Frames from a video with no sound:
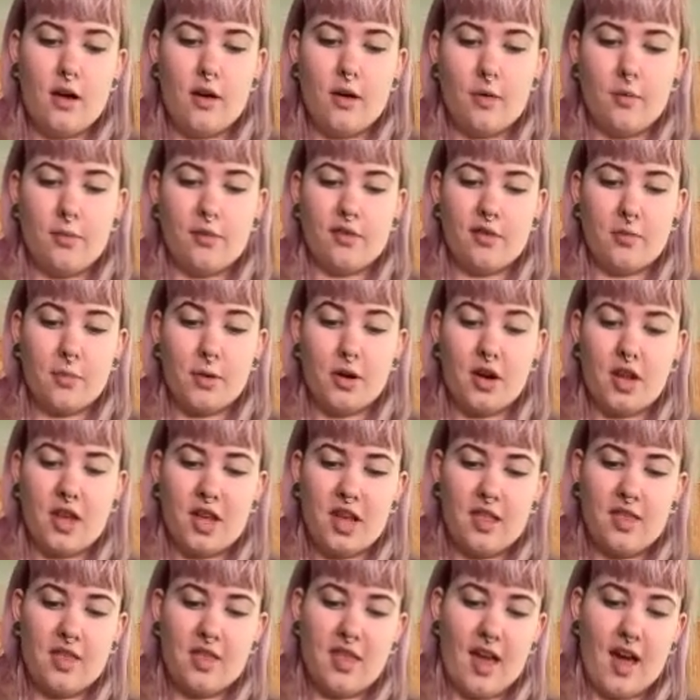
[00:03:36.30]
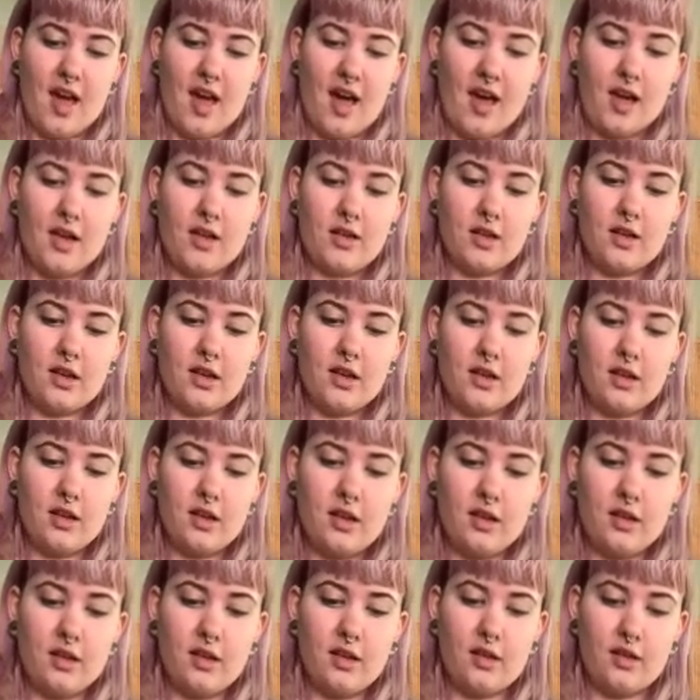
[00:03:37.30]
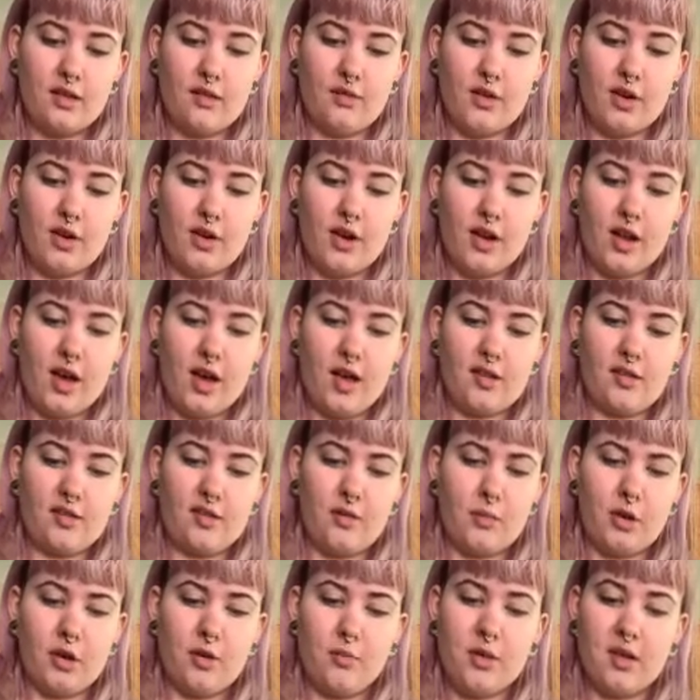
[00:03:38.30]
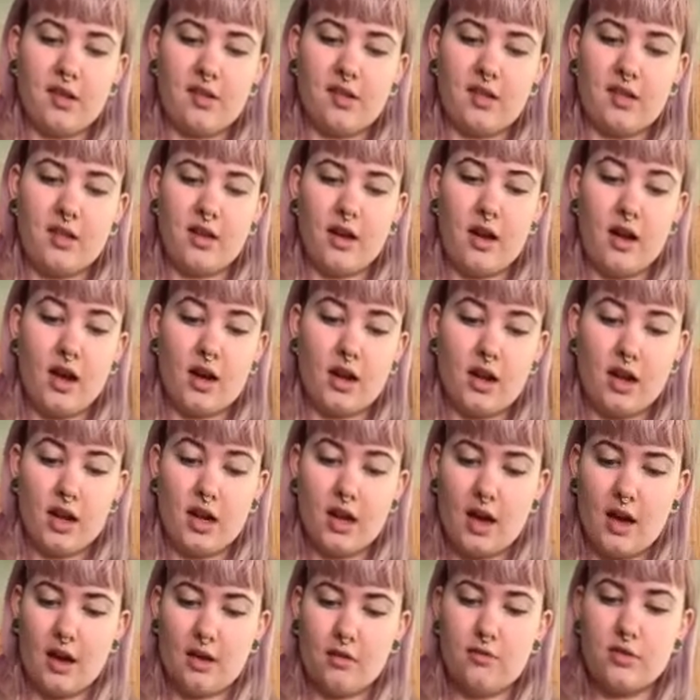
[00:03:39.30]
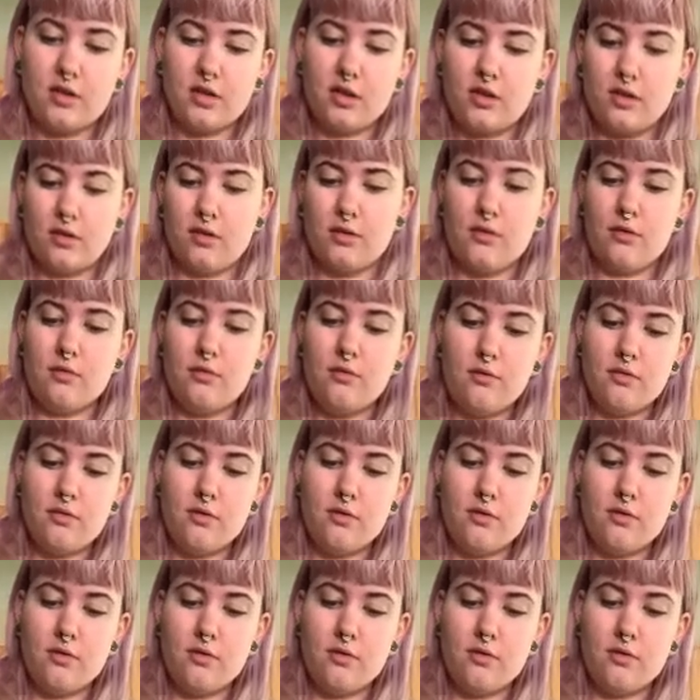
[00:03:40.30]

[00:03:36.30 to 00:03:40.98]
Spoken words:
So putting in that is very nice. So I'm gonna mix in the honey now too.